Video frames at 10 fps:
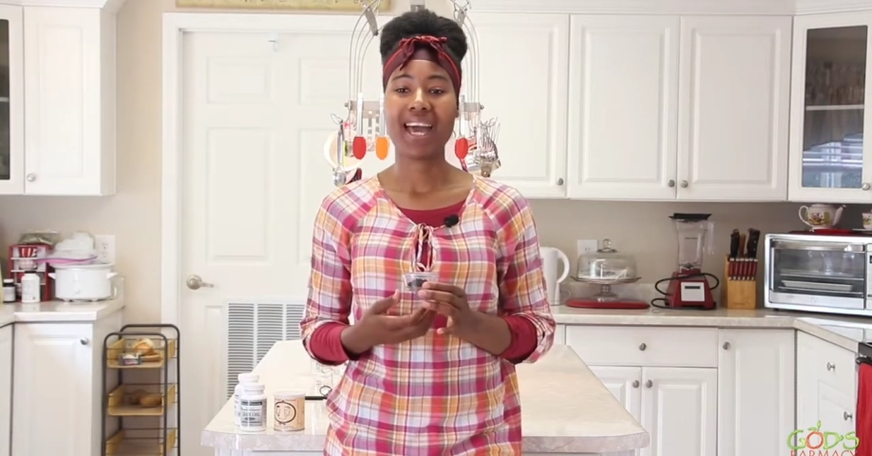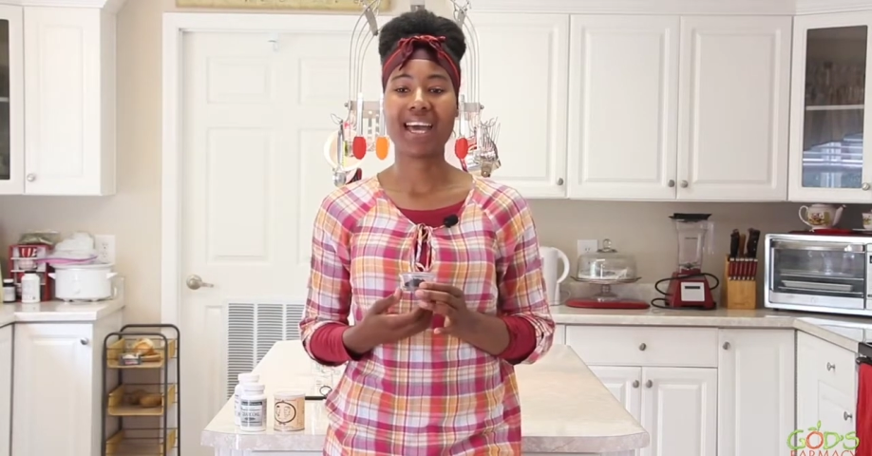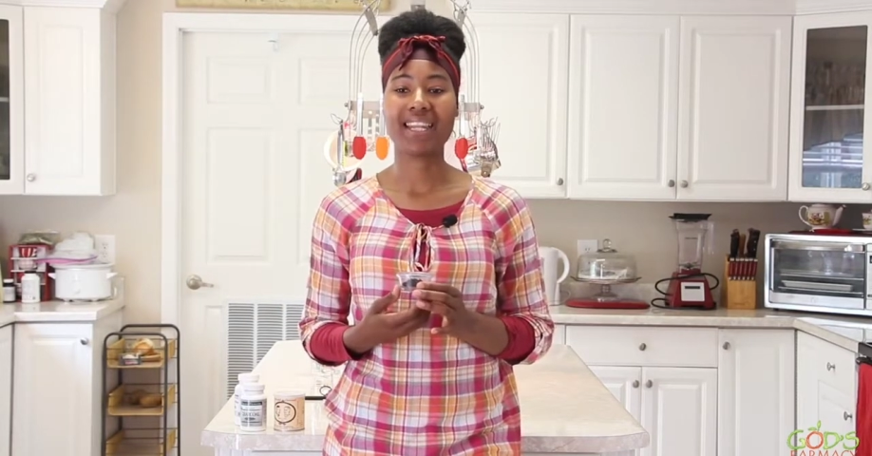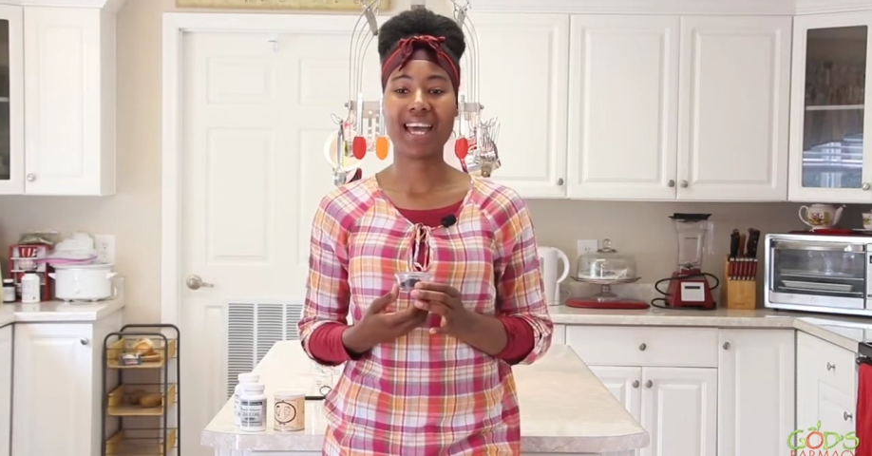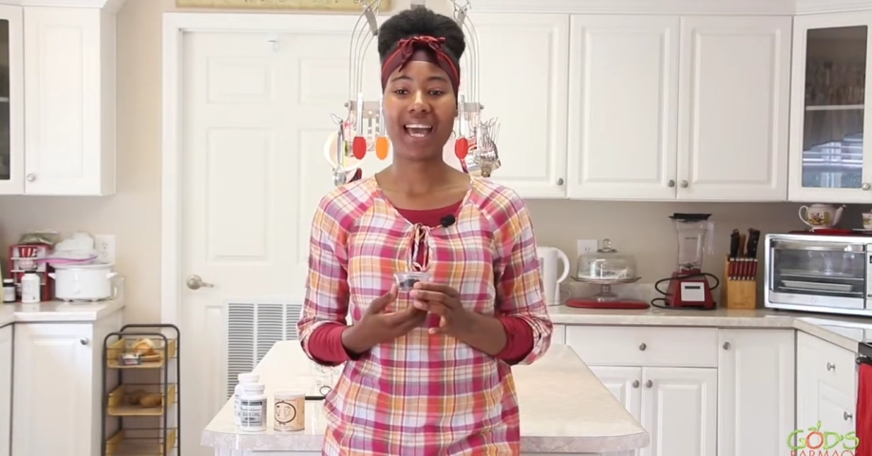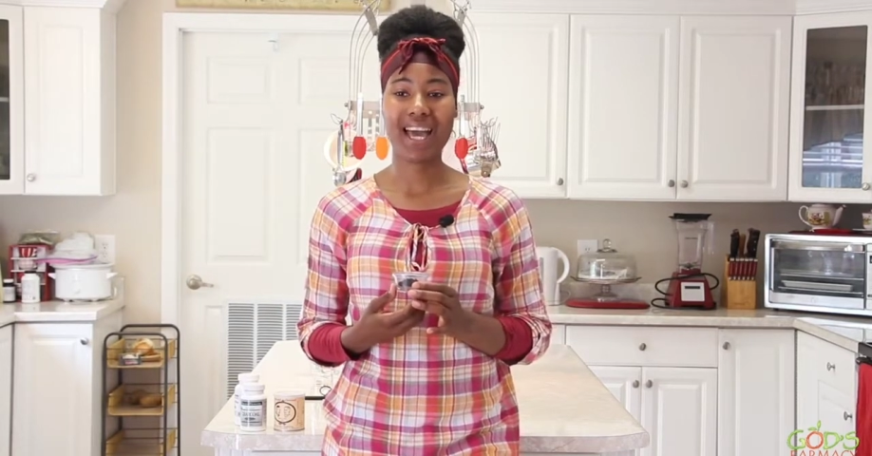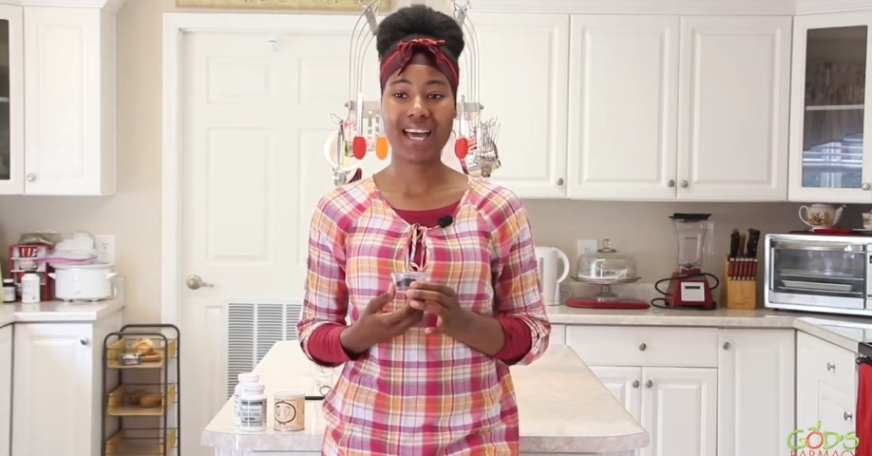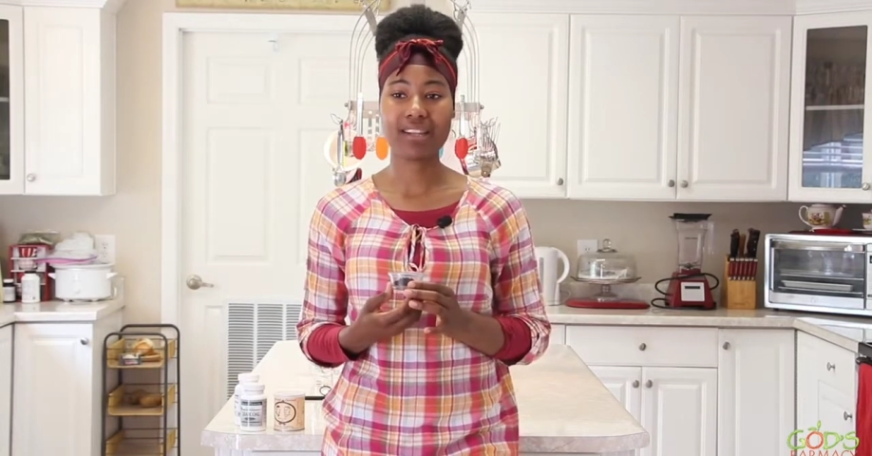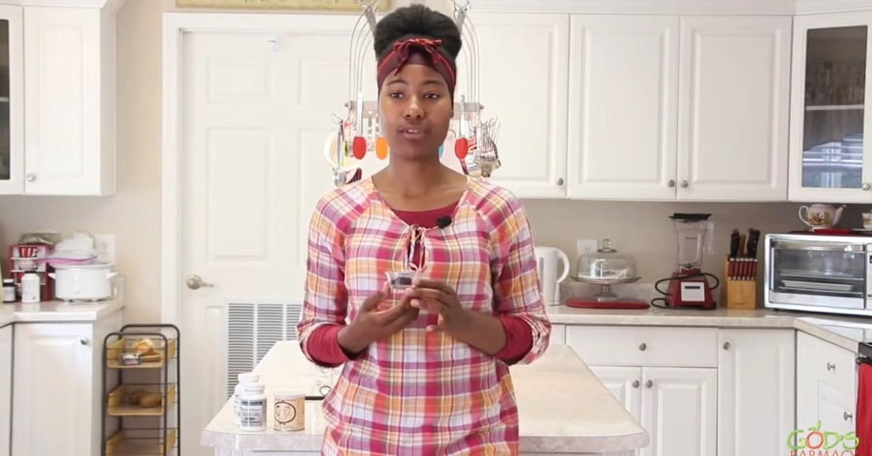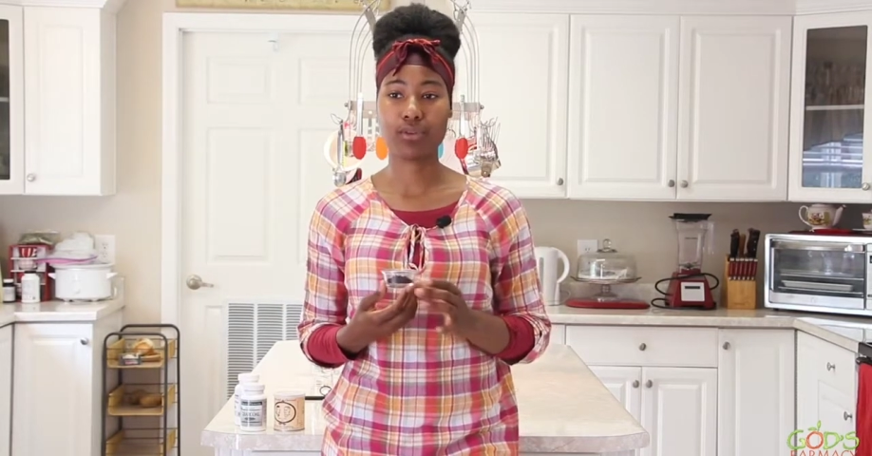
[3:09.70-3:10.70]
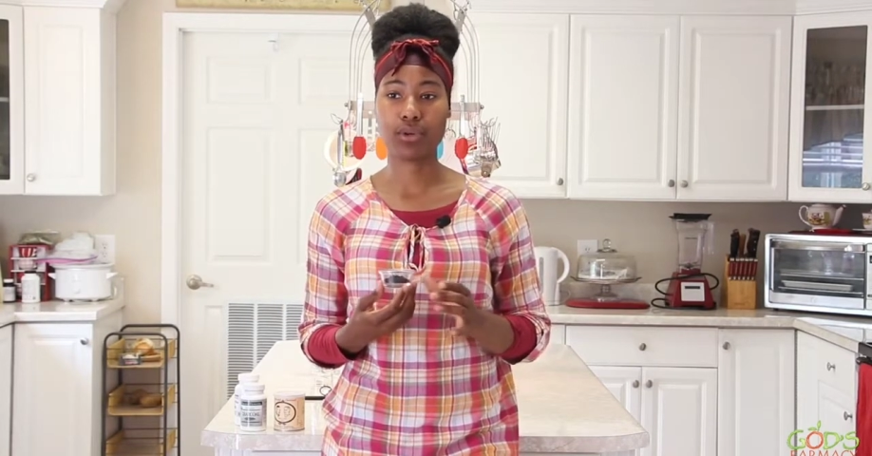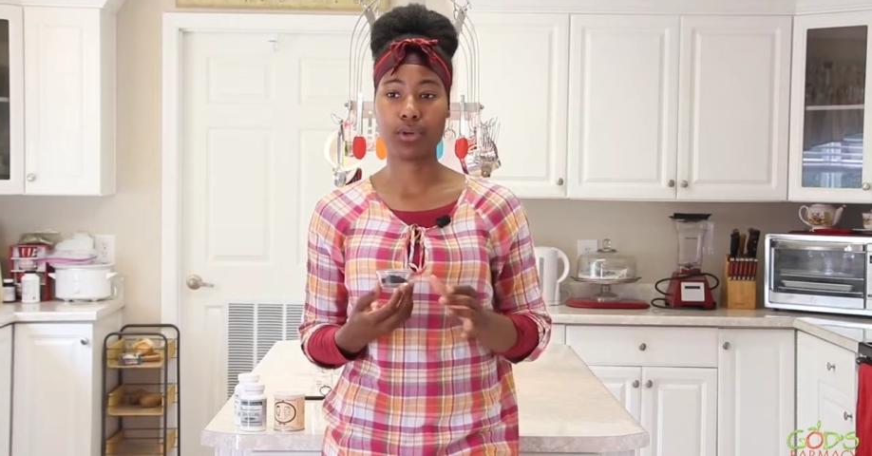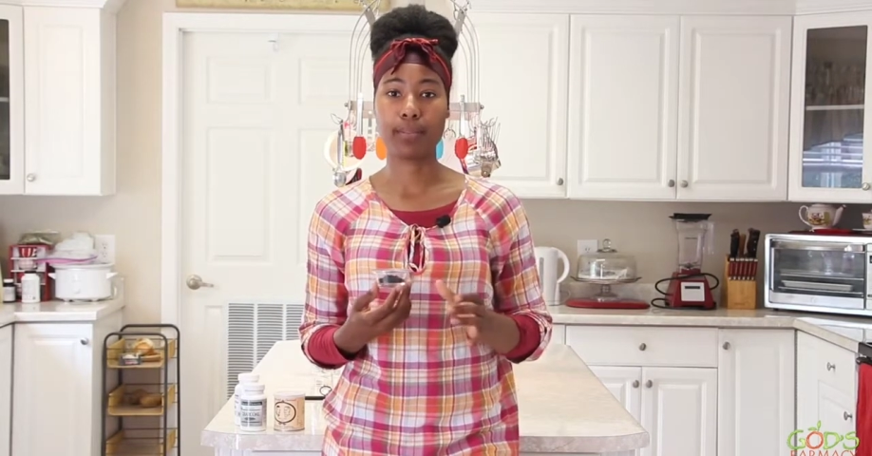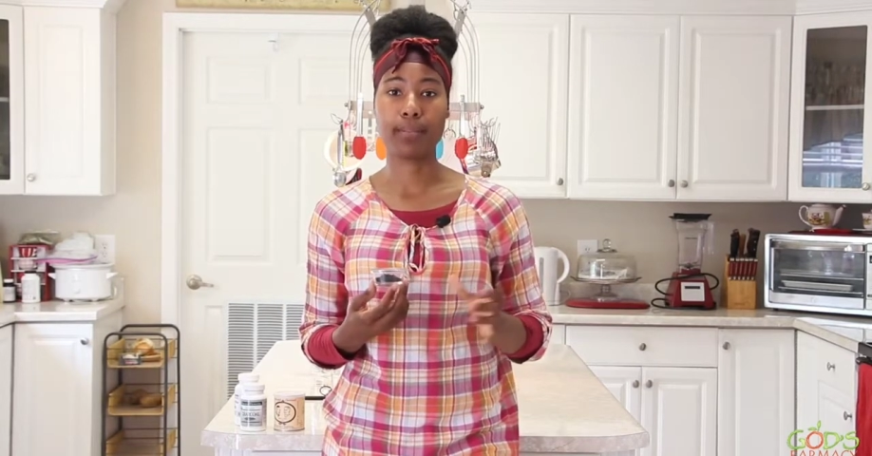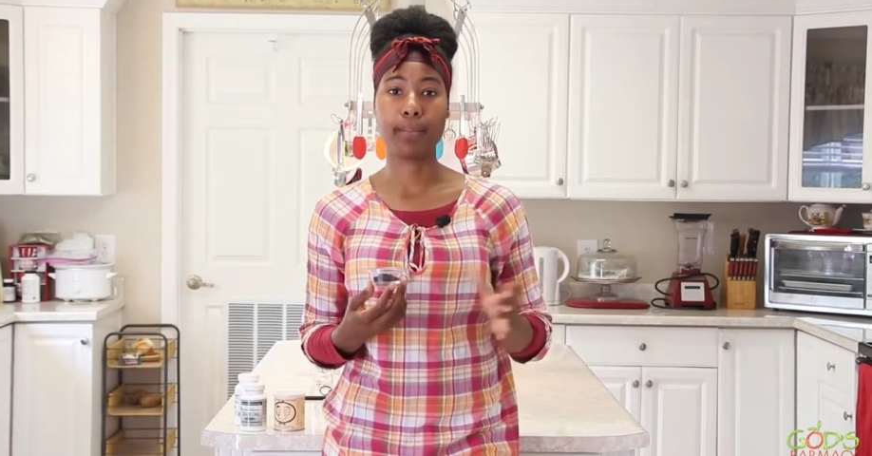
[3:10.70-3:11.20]
And
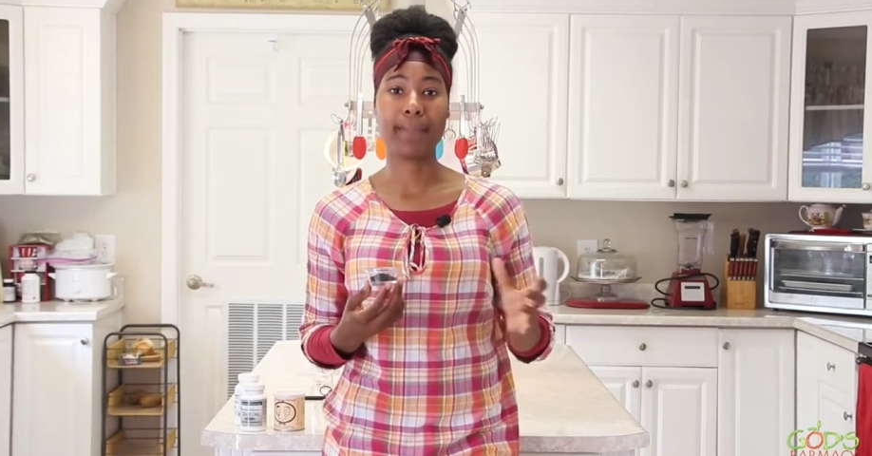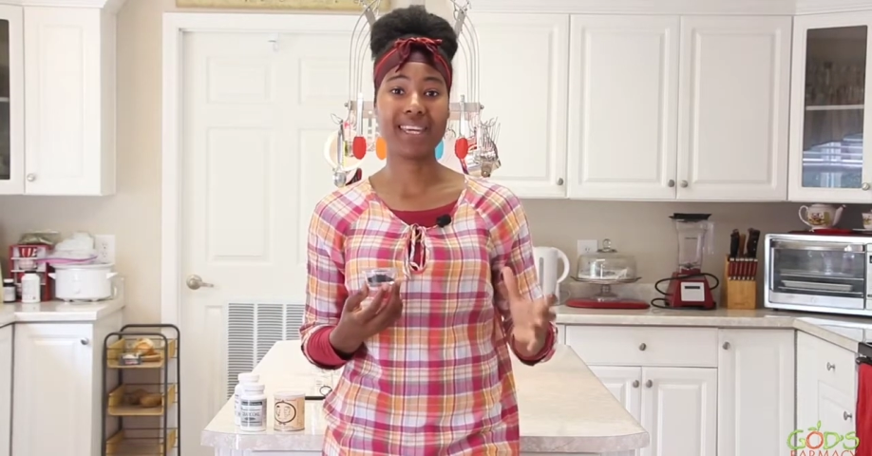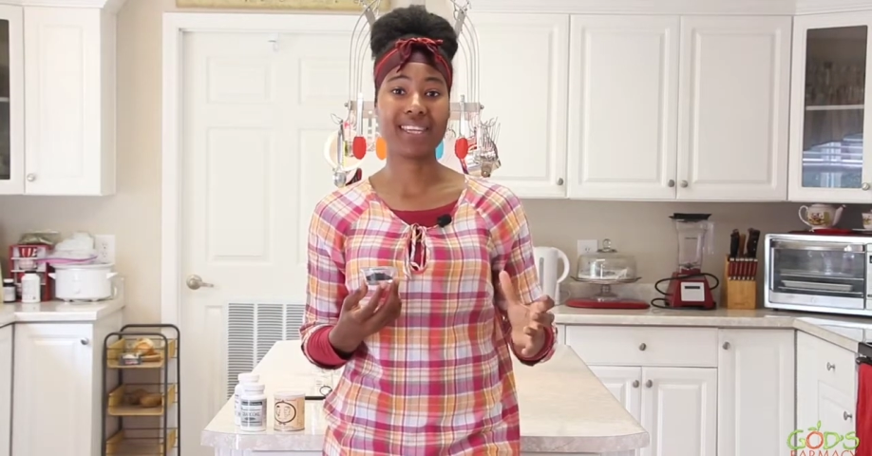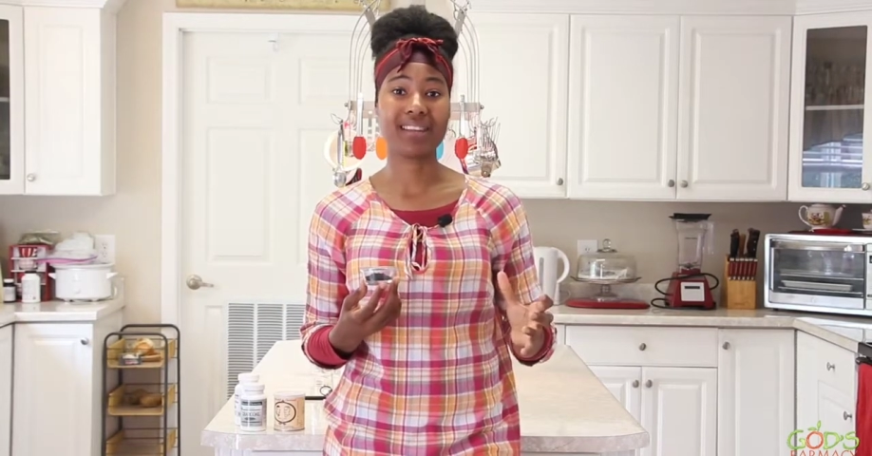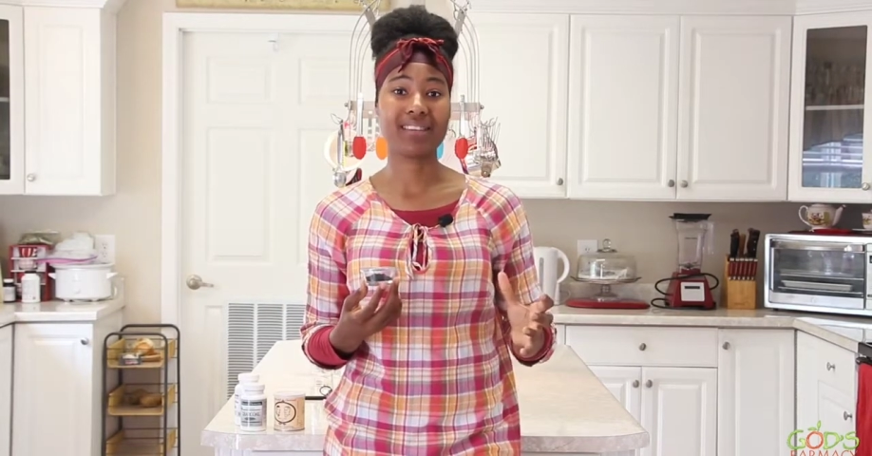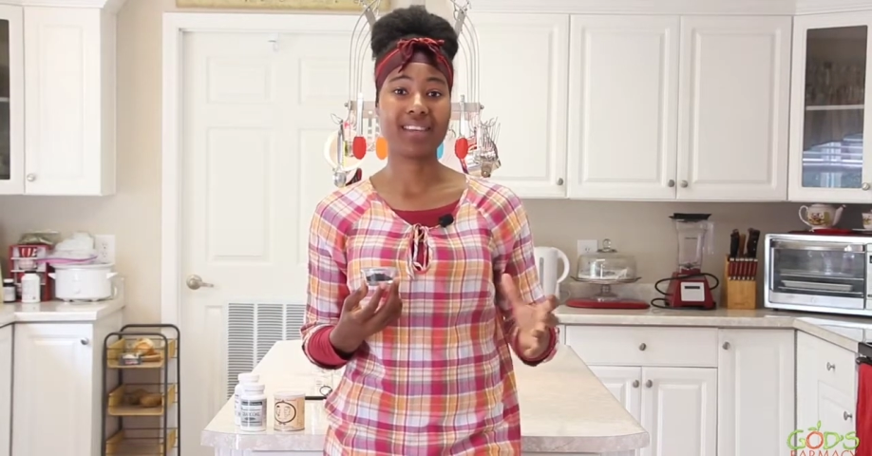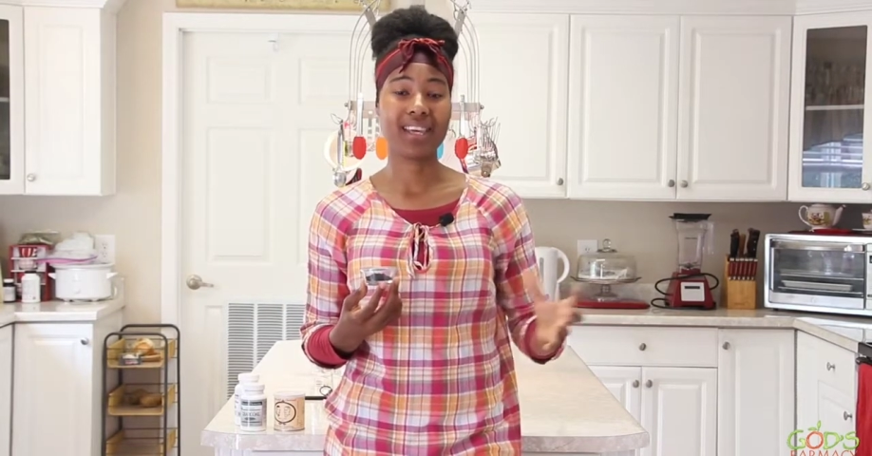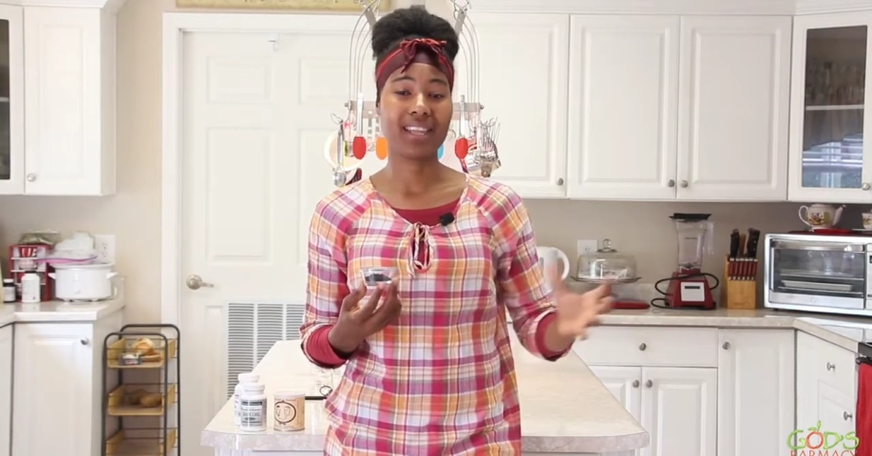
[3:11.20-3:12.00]
adsorb means